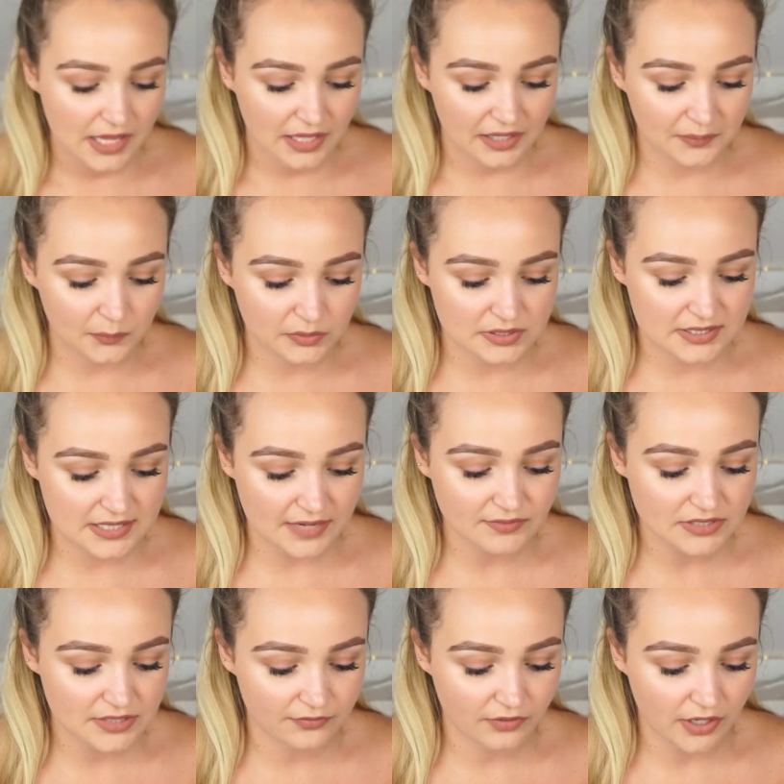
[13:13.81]
It was
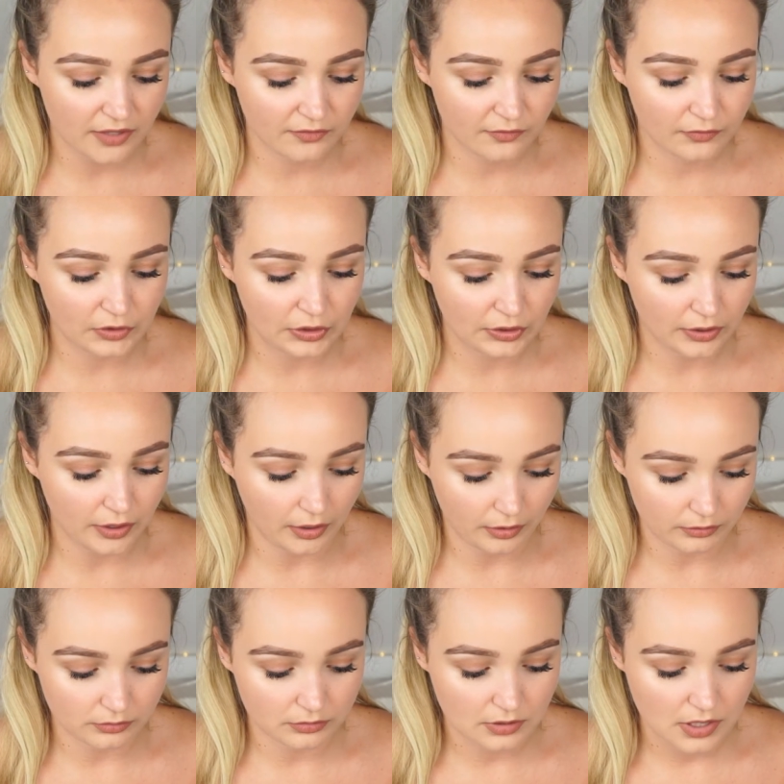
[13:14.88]

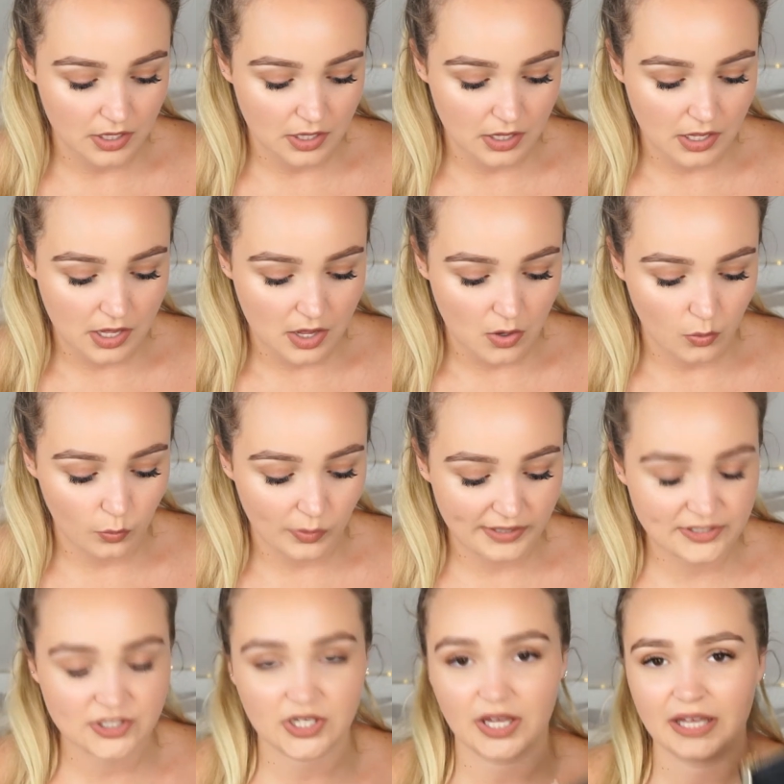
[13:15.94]
€75,
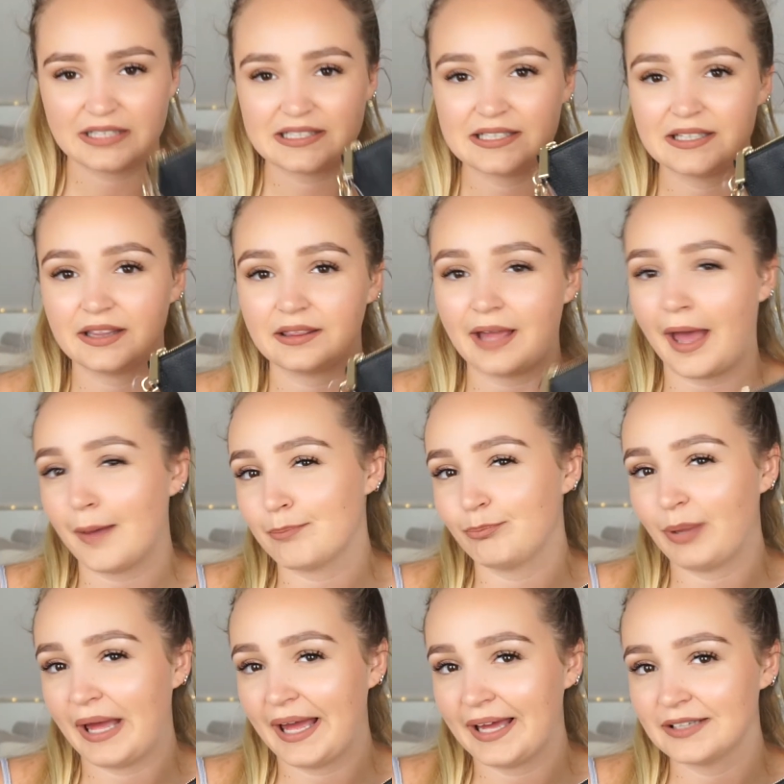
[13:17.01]
which isn't that
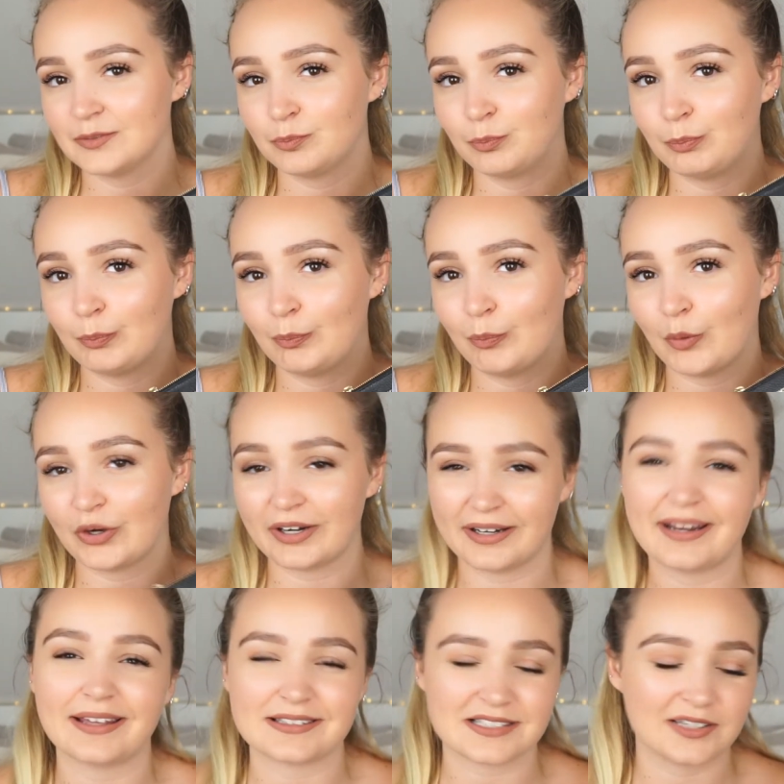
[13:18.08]
bad, but it
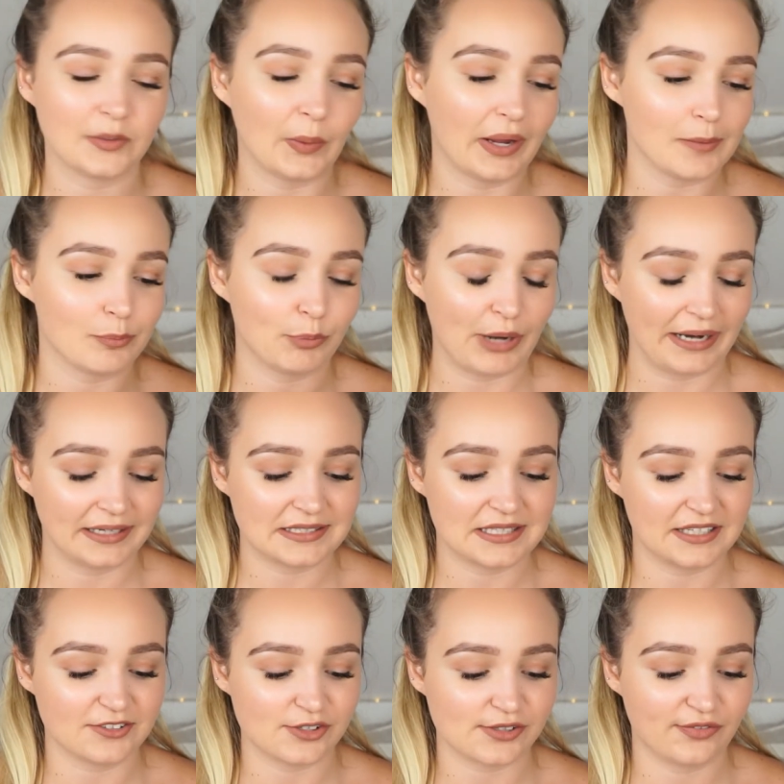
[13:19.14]
is quite
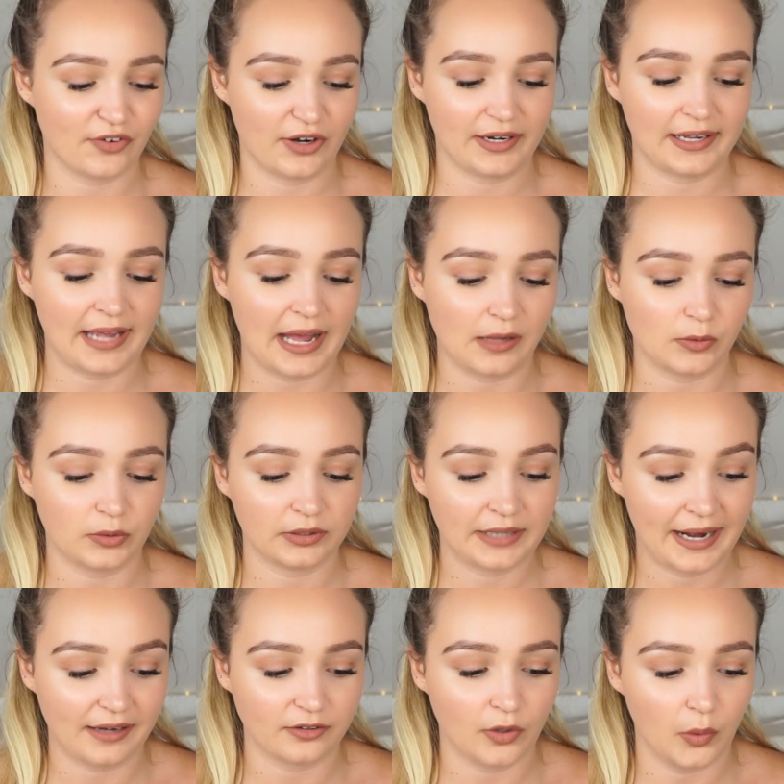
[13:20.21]
pricey just for a
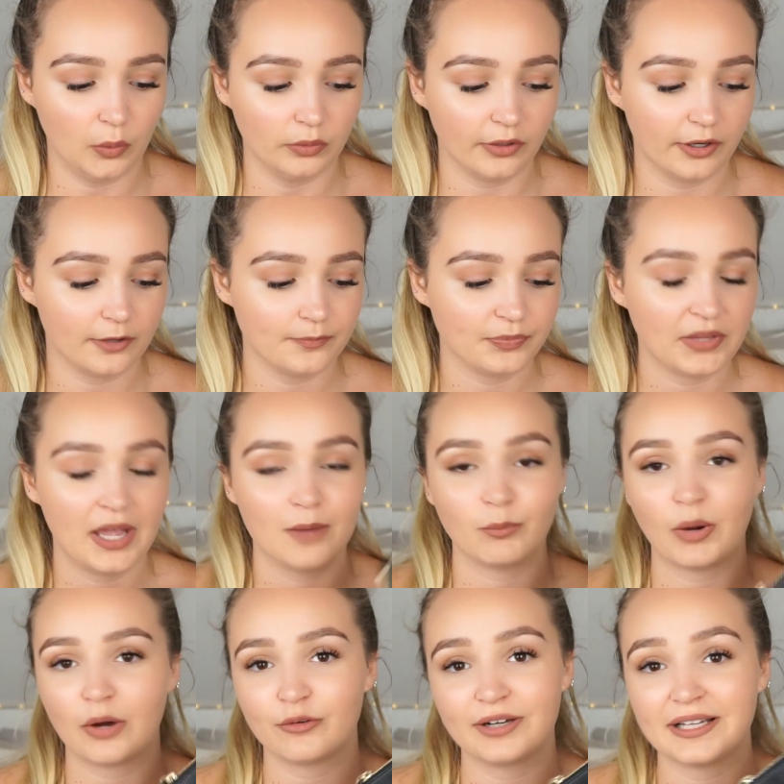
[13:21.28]
card holder.
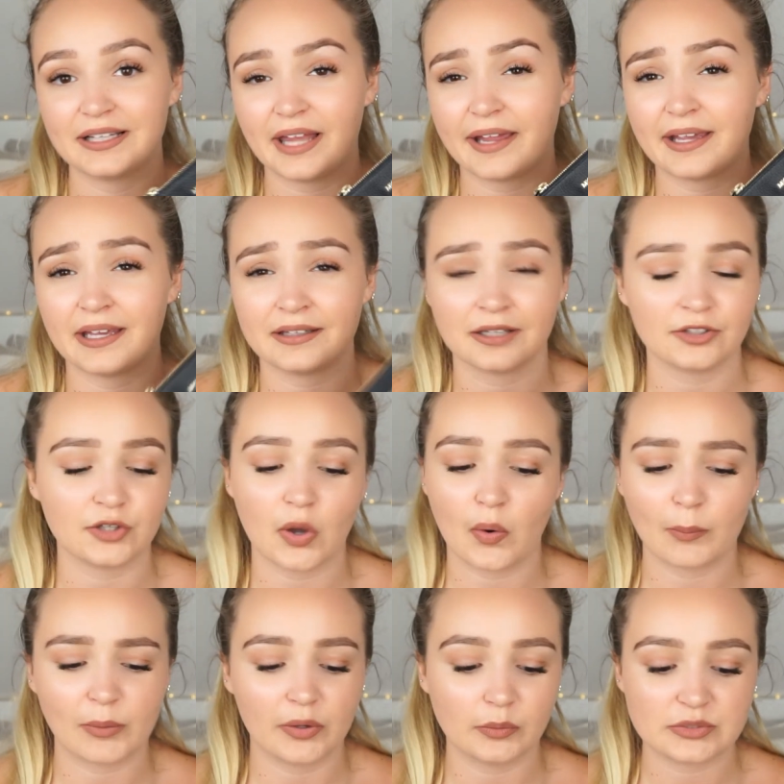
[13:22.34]
But I really like it, and I know
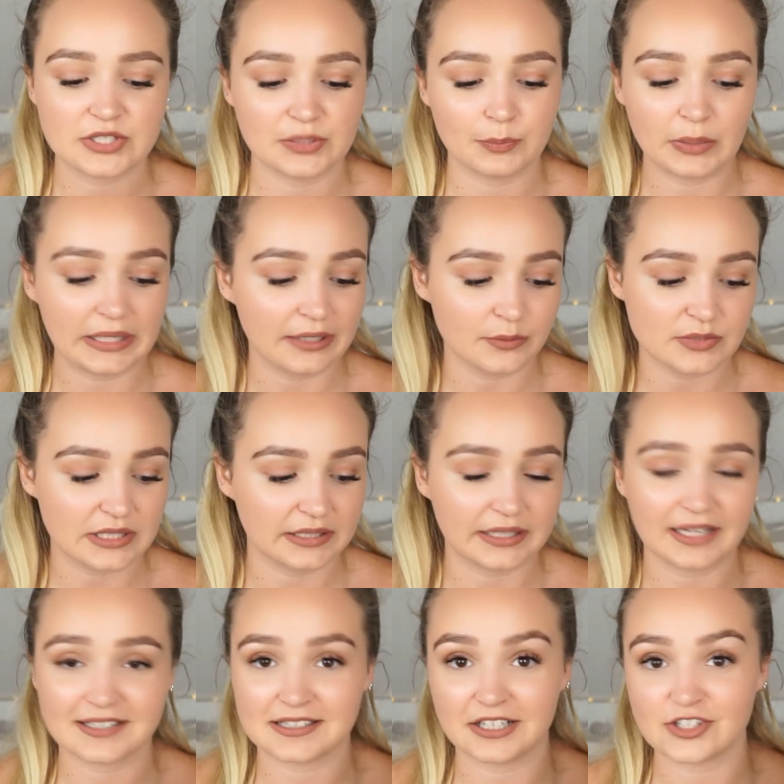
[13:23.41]
I'm going to be using
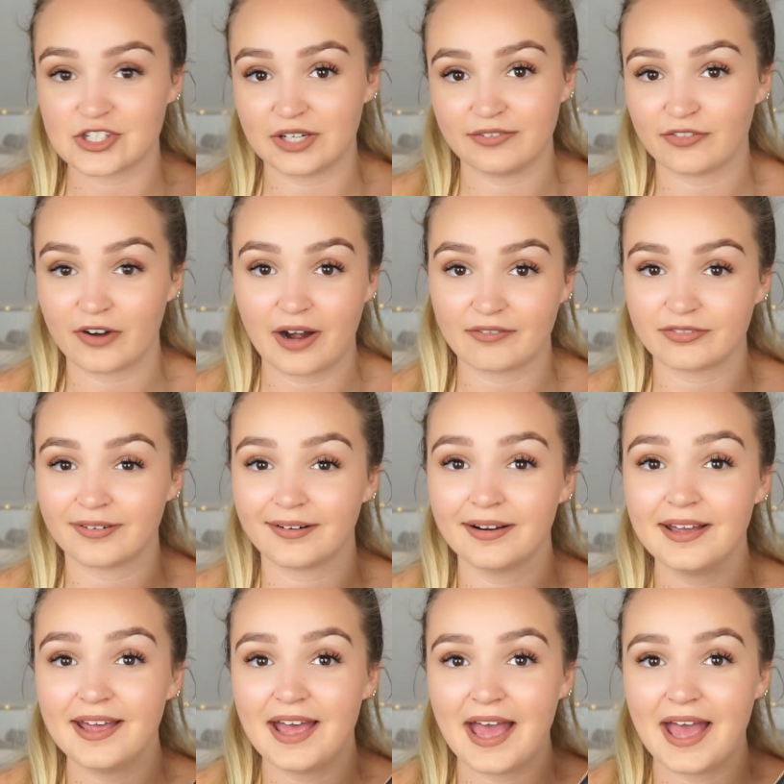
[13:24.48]
this literally forever.